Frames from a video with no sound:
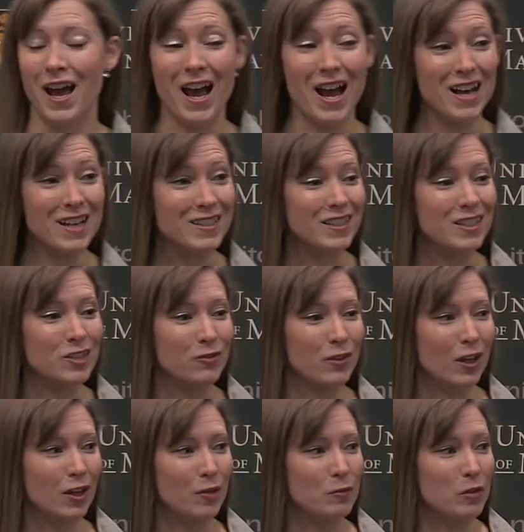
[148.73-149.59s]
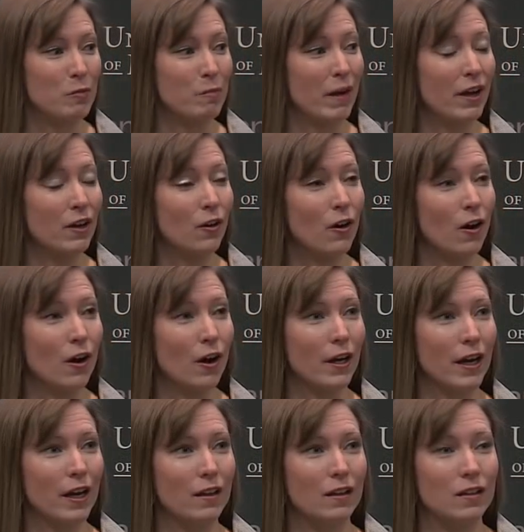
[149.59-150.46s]
As they developed, the
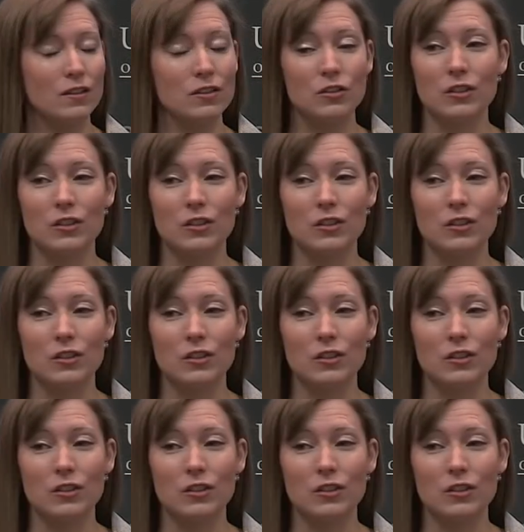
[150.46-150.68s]
microRNA lungs